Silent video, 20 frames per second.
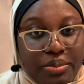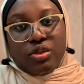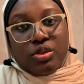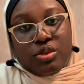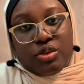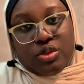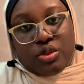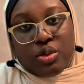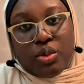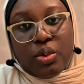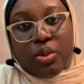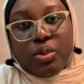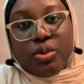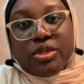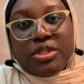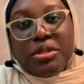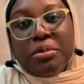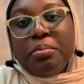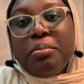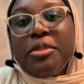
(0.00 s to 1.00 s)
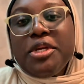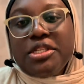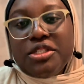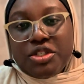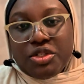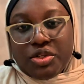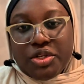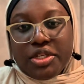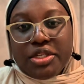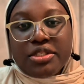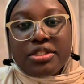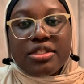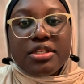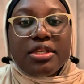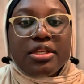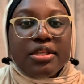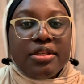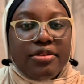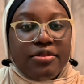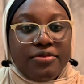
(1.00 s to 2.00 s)
So the matrix
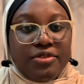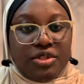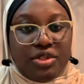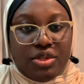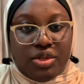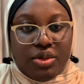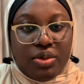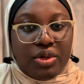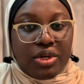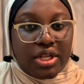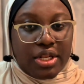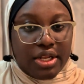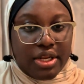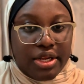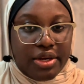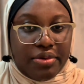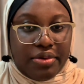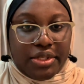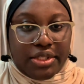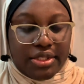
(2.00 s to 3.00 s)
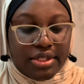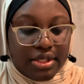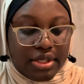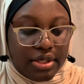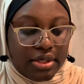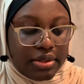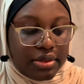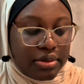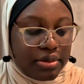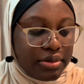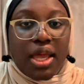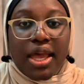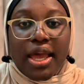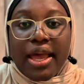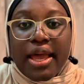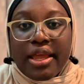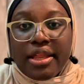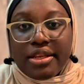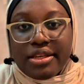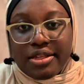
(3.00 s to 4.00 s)
gives you clarity
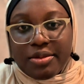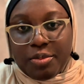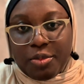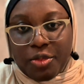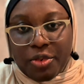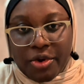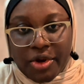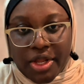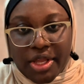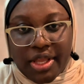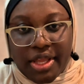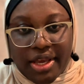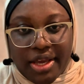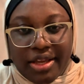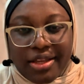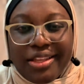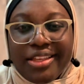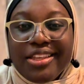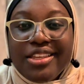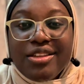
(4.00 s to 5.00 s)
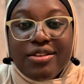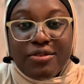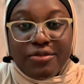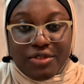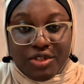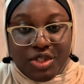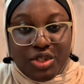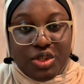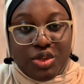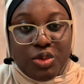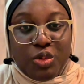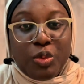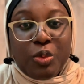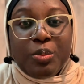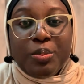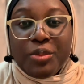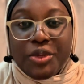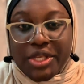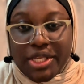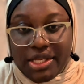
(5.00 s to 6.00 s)
and the prayer gives you
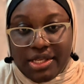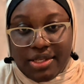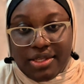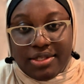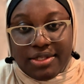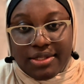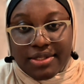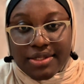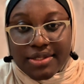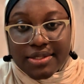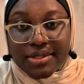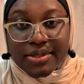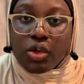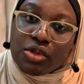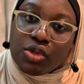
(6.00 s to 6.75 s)
peace.